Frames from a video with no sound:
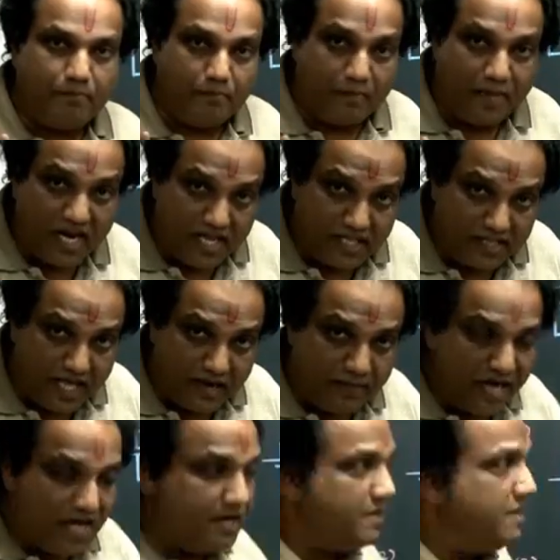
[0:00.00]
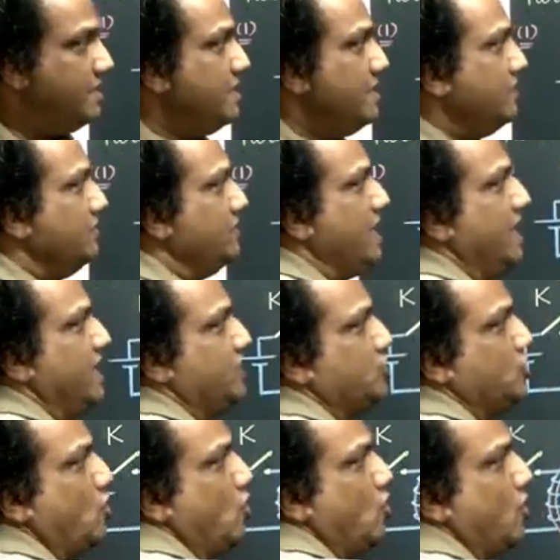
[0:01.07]
meaning thereby there
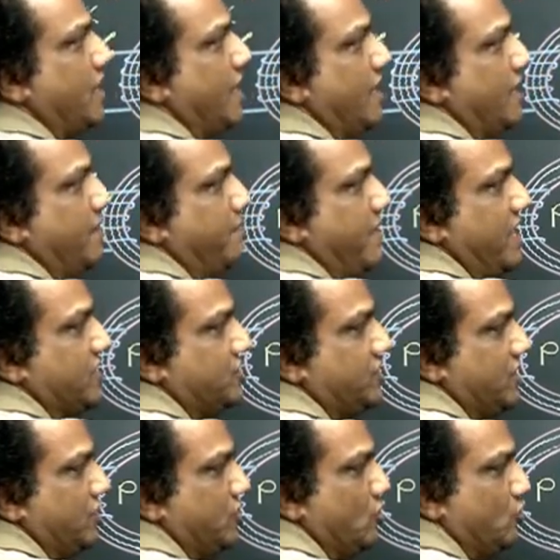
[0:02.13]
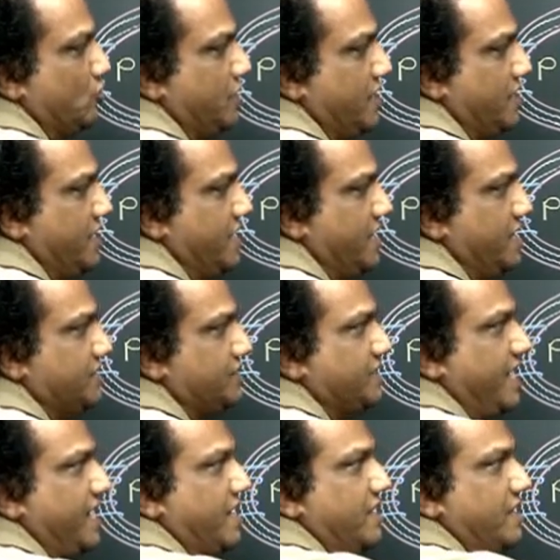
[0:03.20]
is no current passing through this
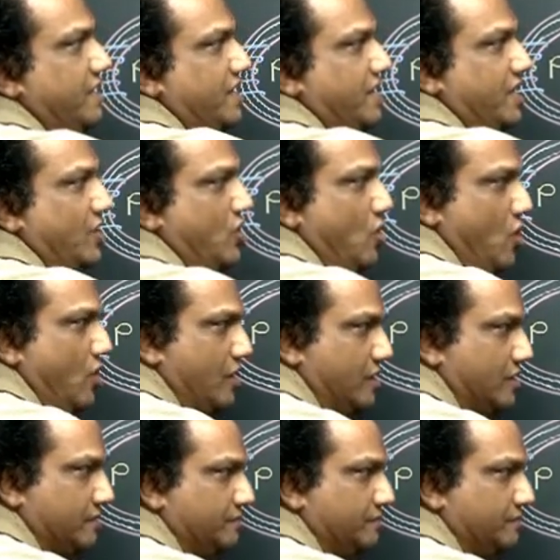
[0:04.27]
secondary coil.